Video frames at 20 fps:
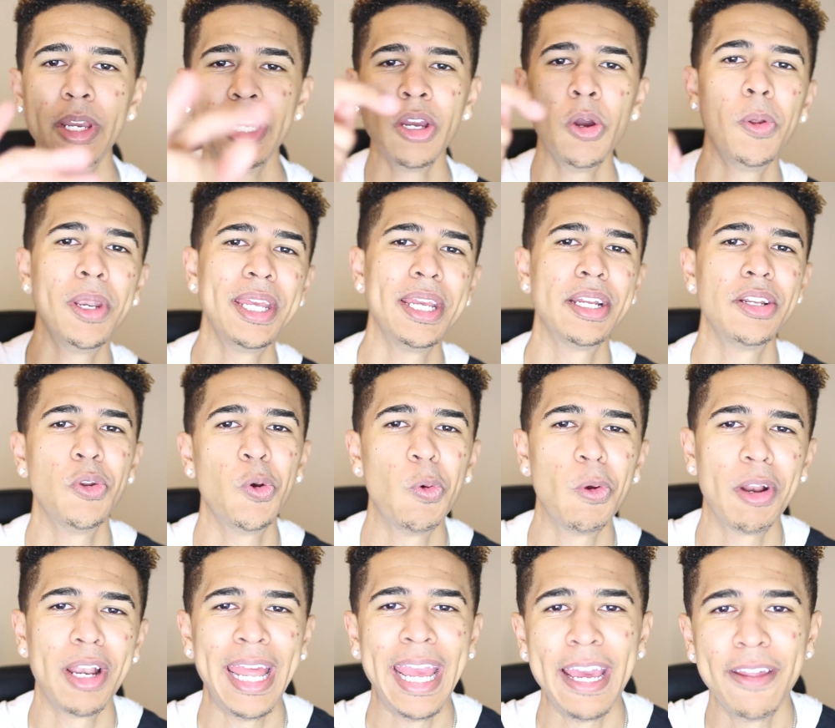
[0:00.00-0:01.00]
We gonna
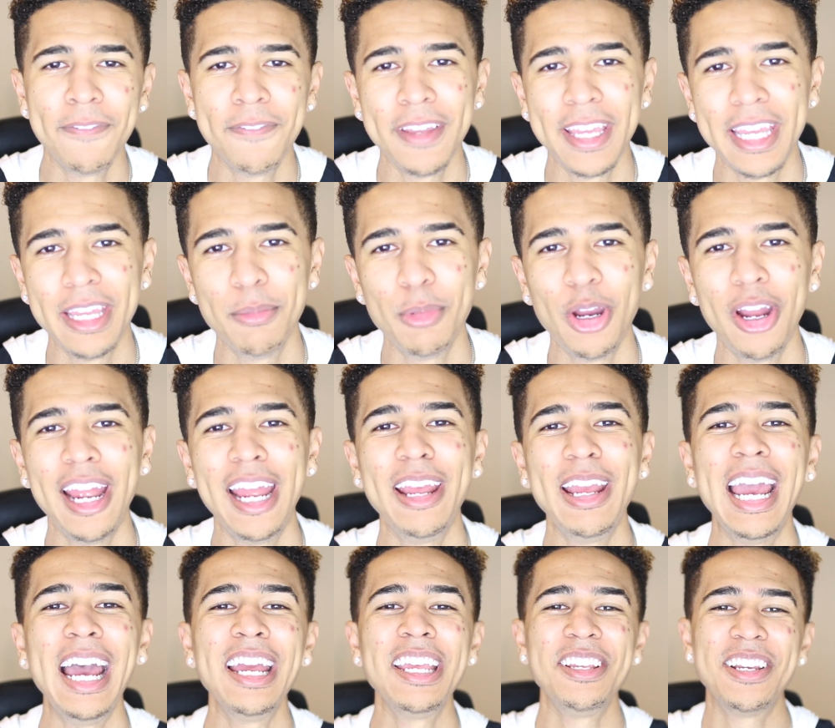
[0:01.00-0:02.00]
ignore that, fam. All
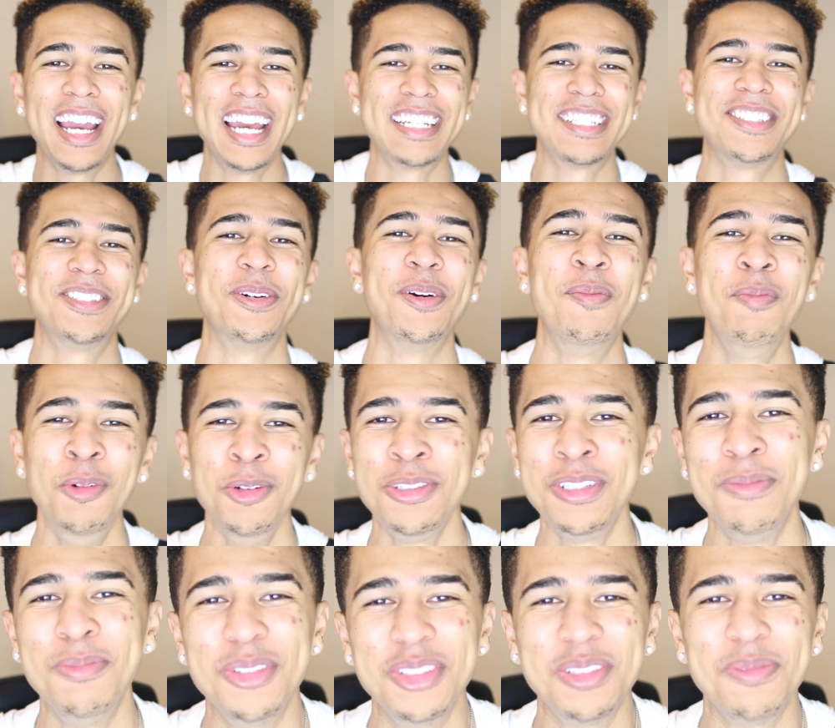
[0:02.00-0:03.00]
right, how you guys doing?
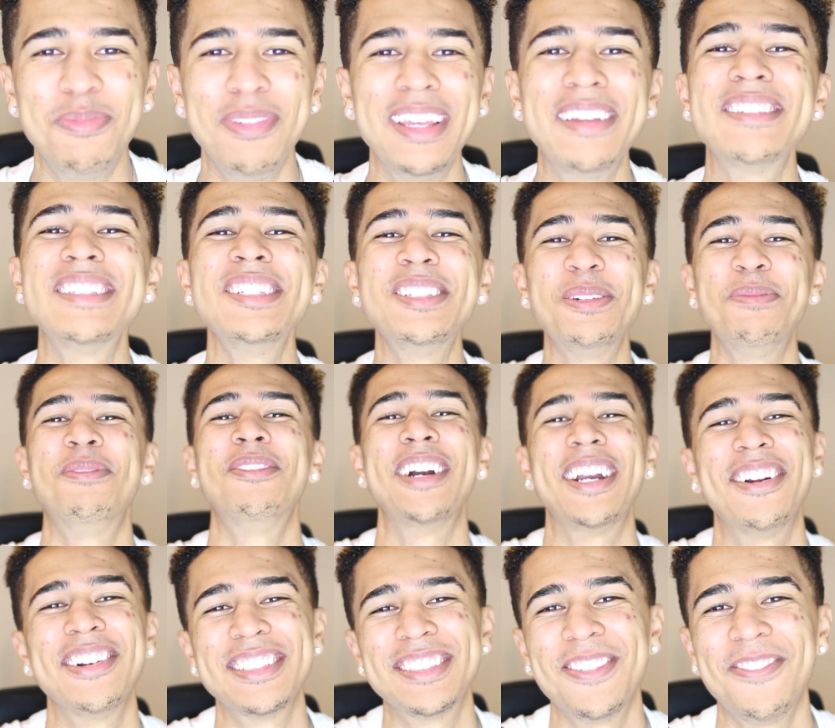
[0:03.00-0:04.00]
Mooshy Mooshy peeps, it's your boy
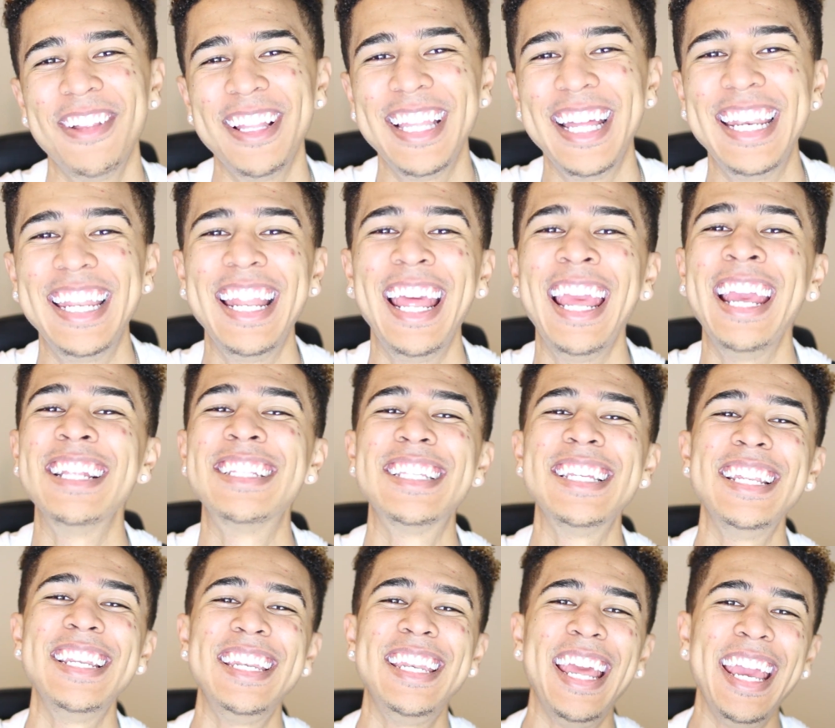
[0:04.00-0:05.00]
Kristopher London, and
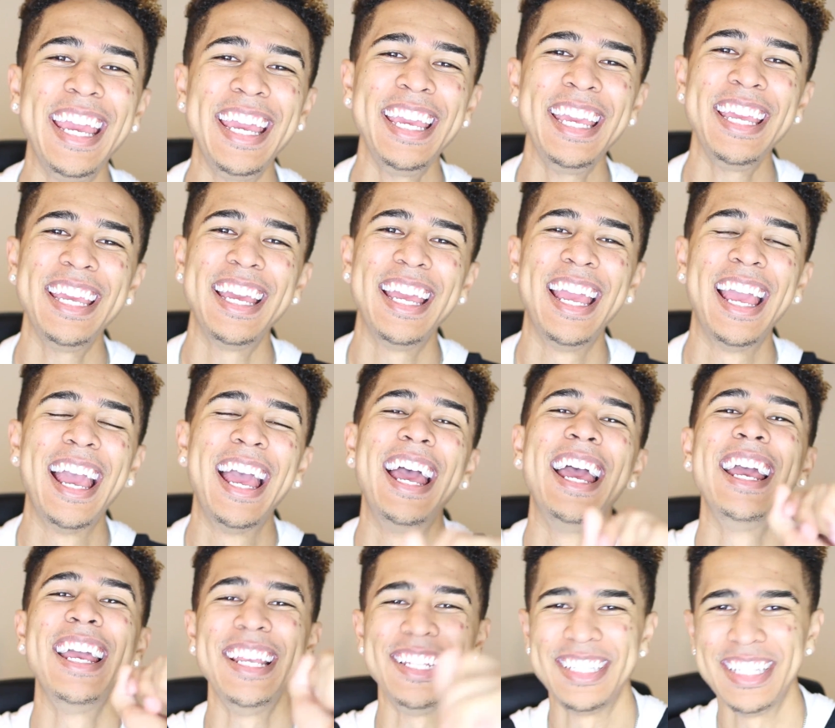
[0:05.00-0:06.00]
today
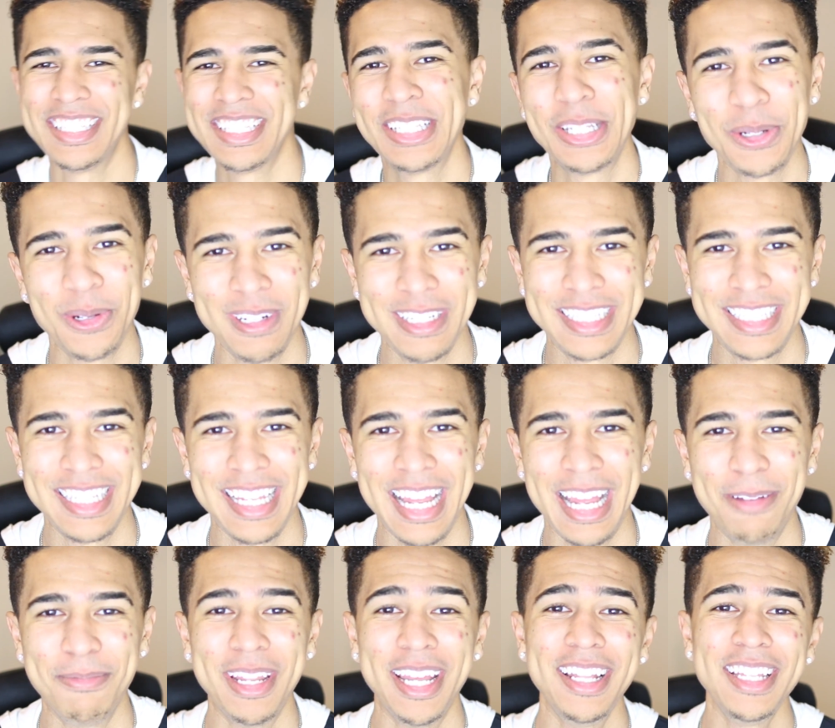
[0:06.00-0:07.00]
is a story
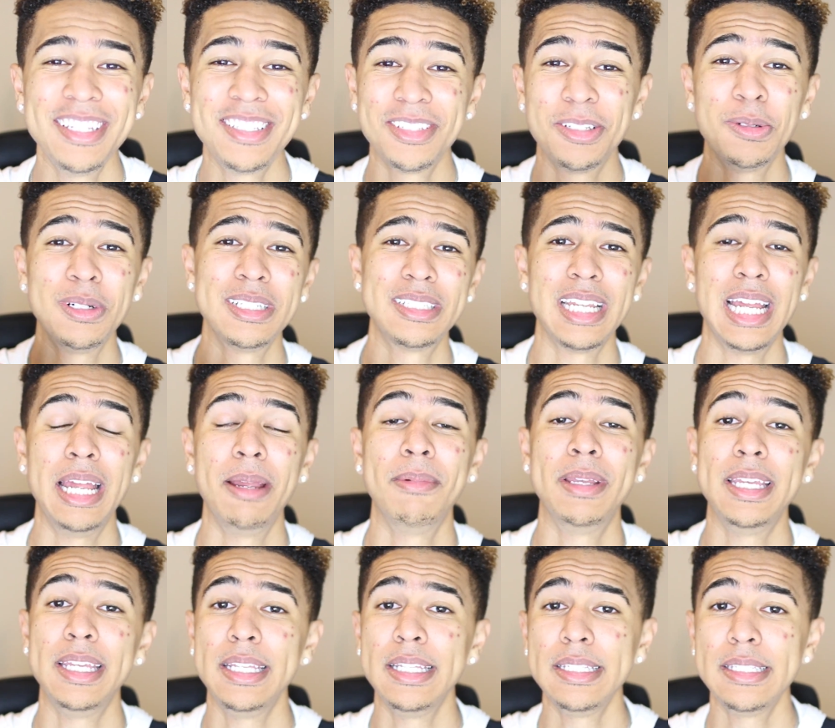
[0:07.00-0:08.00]
time. Now this story time
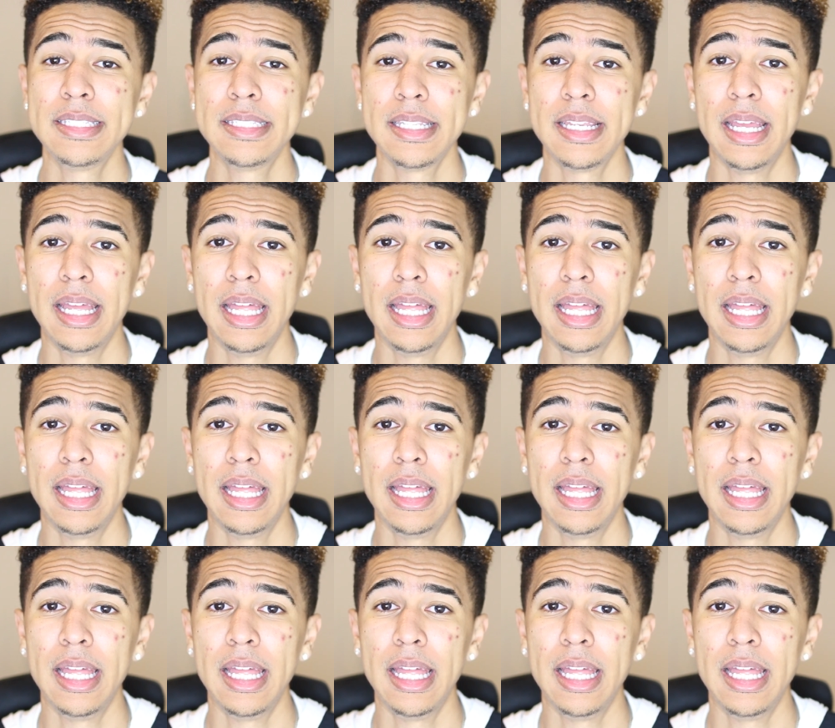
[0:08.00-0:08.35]
is